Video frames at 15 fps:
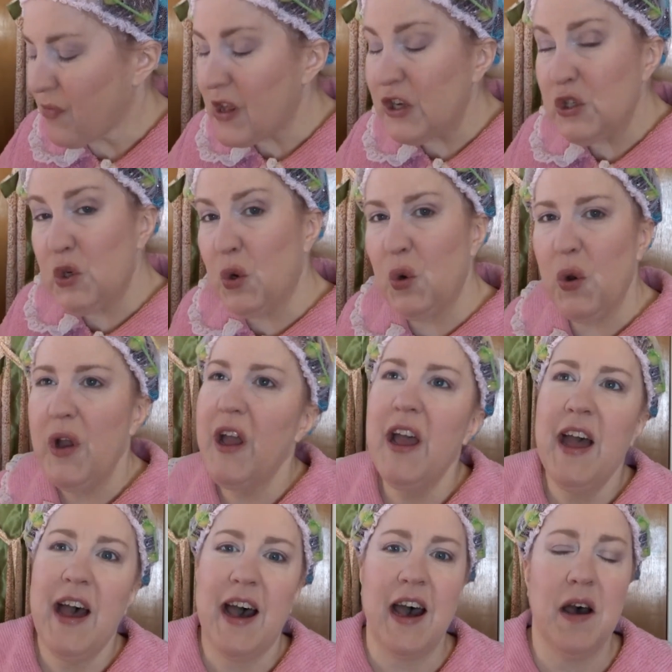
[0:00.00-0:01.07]
So
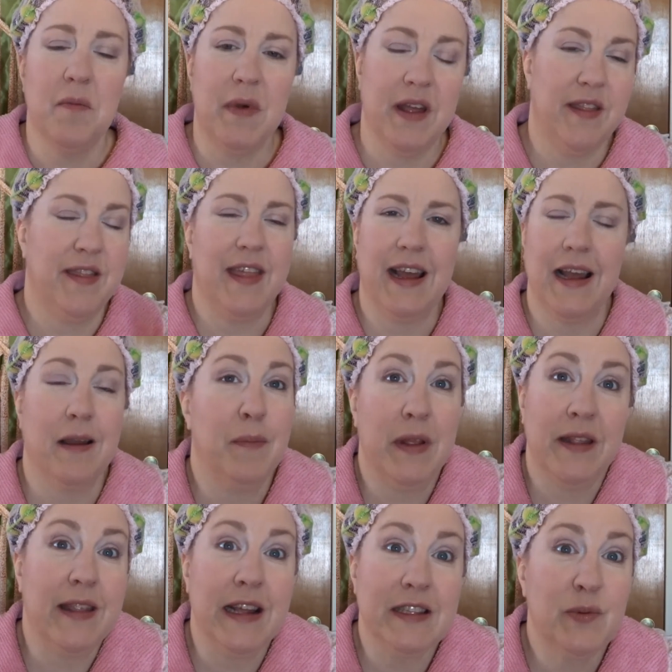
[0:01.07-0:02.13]
um,
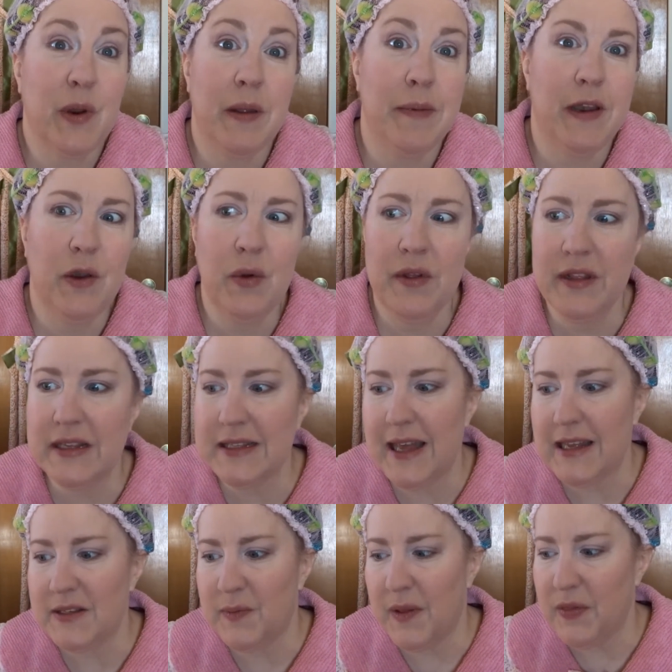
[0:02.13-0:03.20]
that, that's what I've been doing this
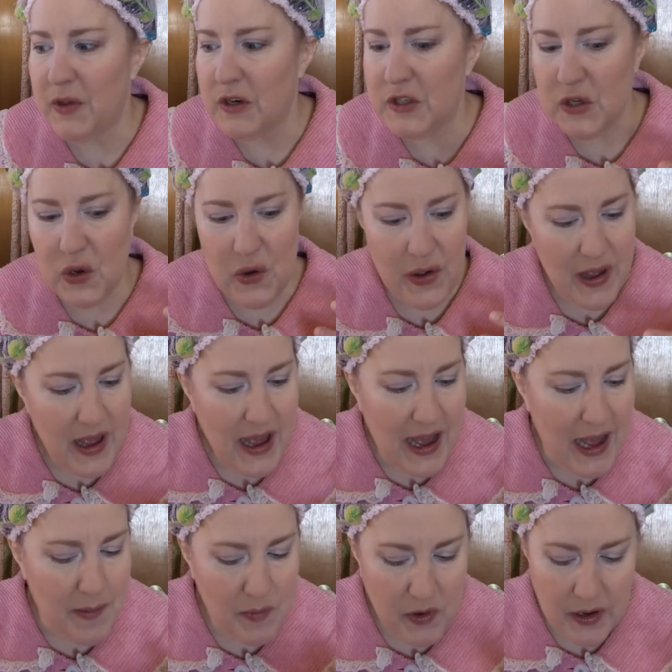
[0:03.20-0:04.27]
last month or so.
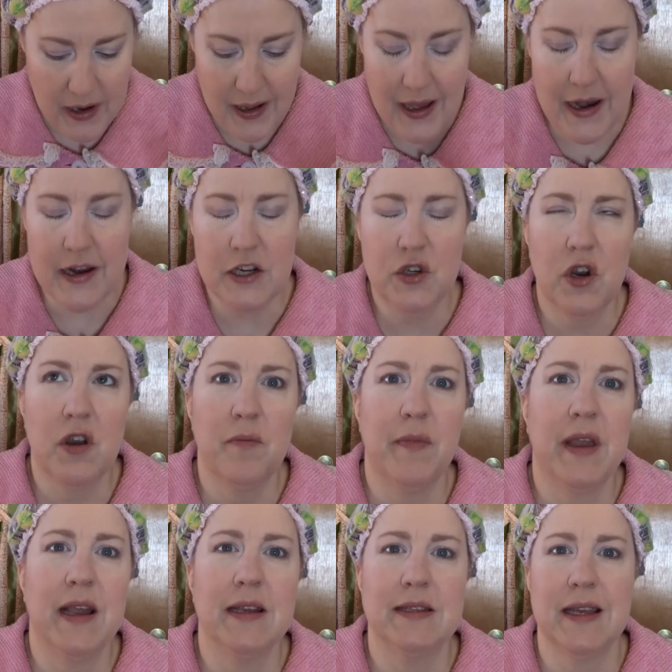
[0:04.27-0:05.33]
I'm going to cut it short
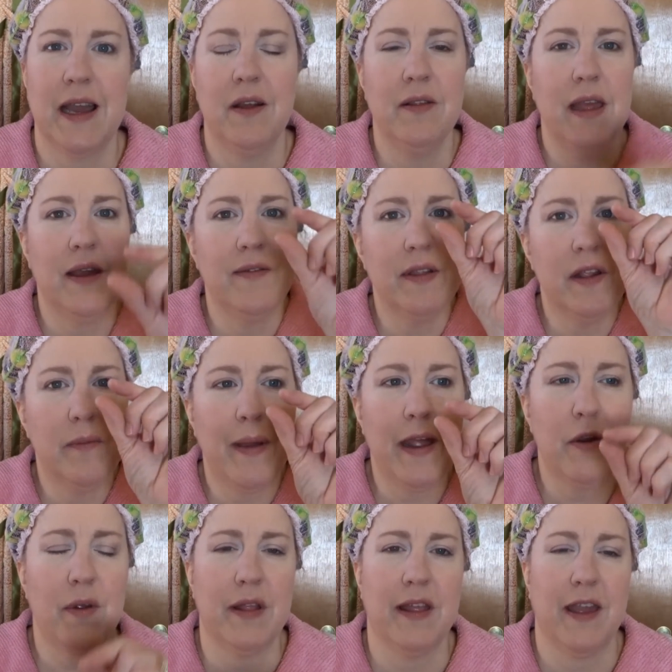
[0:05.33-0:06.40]
because I only have a little
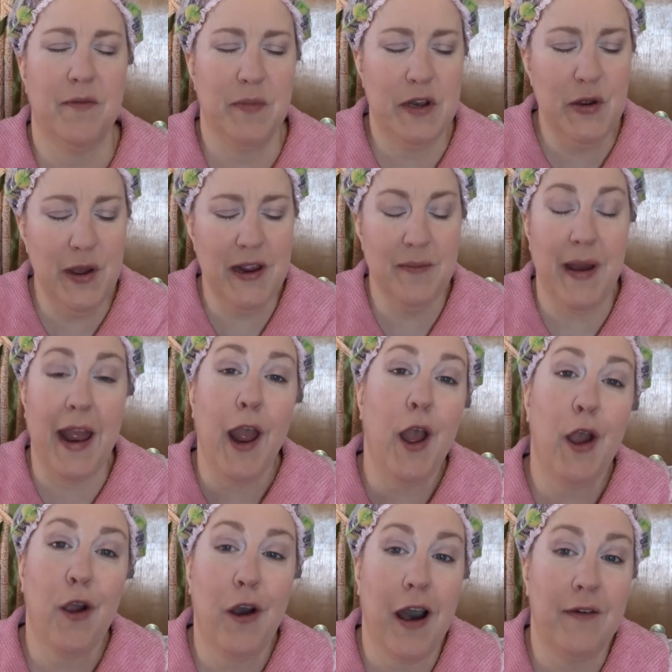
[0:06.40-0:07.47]
battery life between my
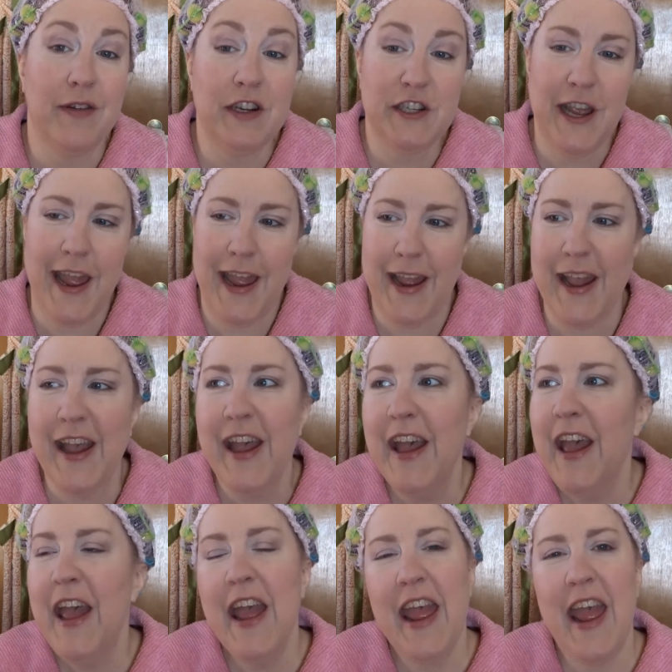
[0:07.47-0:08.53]
coffin jag
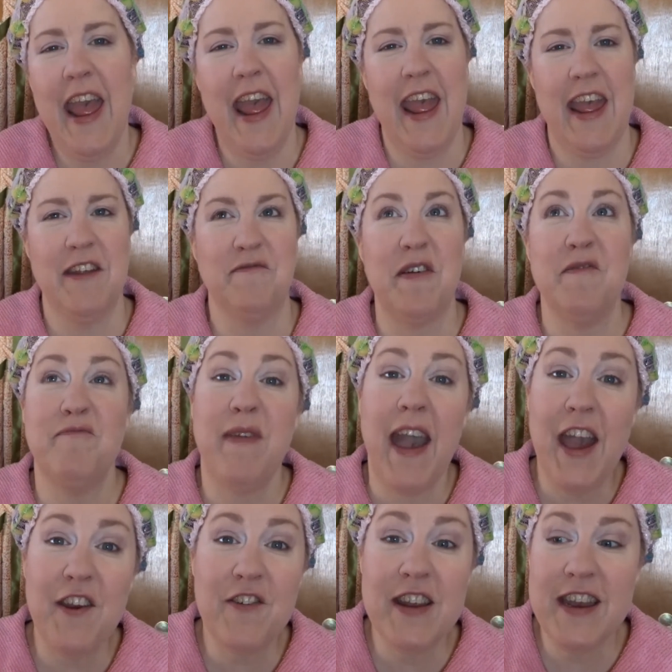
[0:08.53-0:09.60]
and my
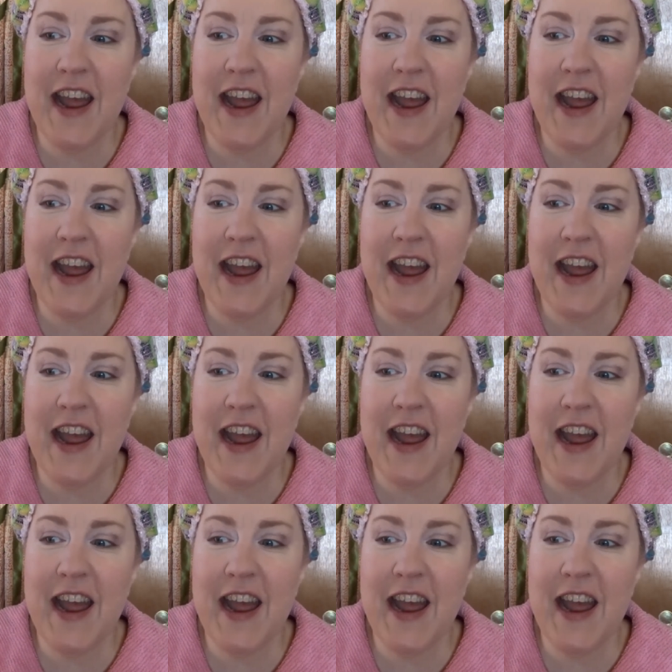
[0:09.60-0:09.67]
battery